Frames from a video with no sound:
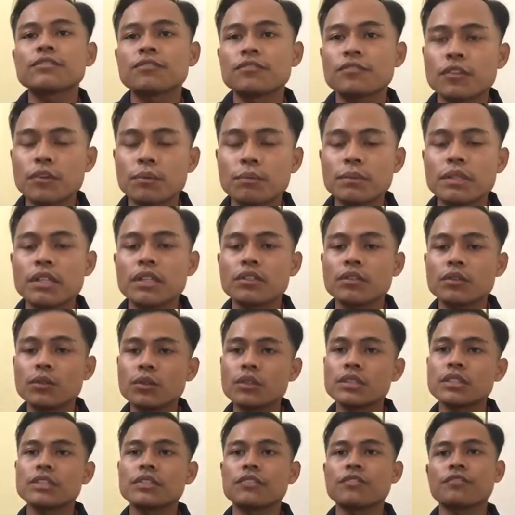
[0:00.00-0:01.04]
from the
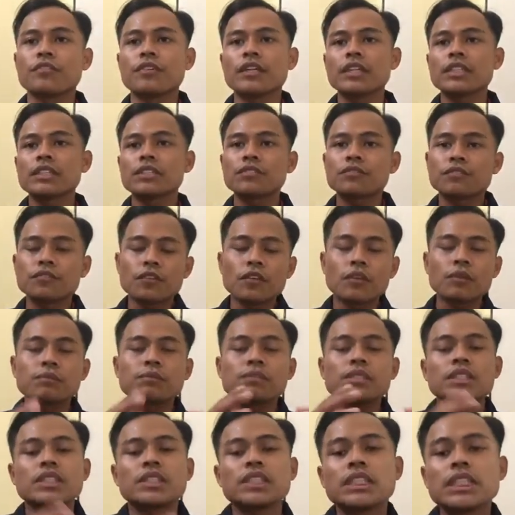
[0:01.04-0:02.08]
road surface from
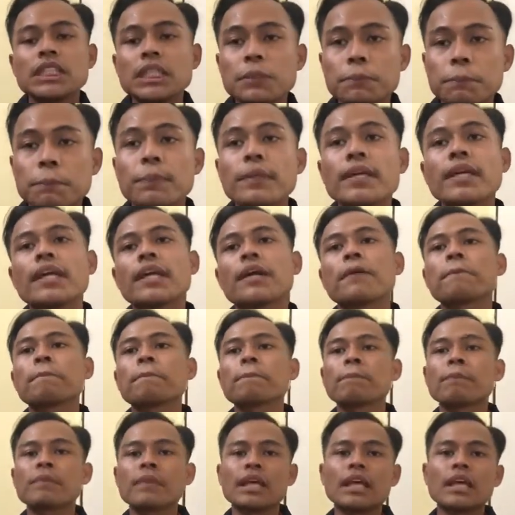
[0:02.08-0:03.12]
seeping
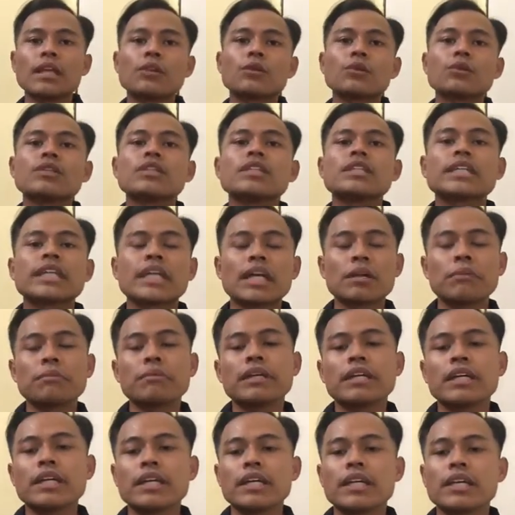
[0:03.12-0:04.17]
into the
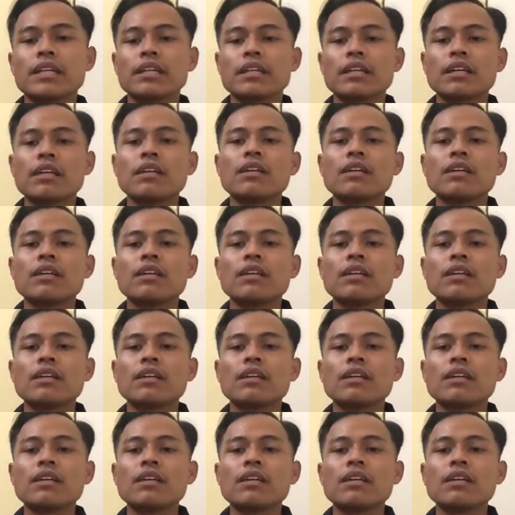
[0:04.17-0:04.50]
cabin.